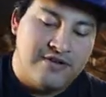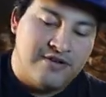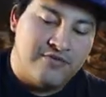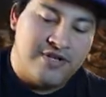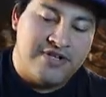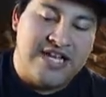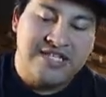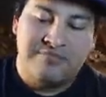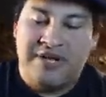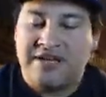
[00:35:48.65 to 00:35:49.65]
What?
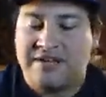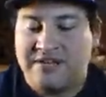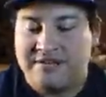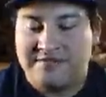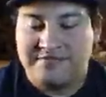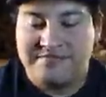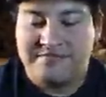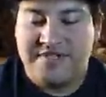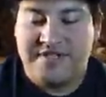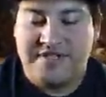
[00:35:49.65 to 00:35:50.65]
Last pack?
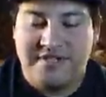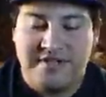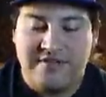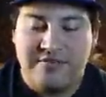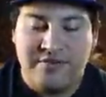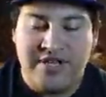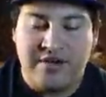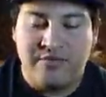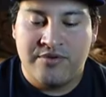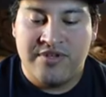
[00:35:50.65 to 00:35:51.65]
What do we
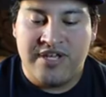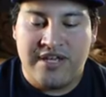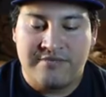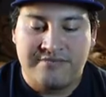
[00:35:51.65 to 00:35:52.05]
got? What do we got?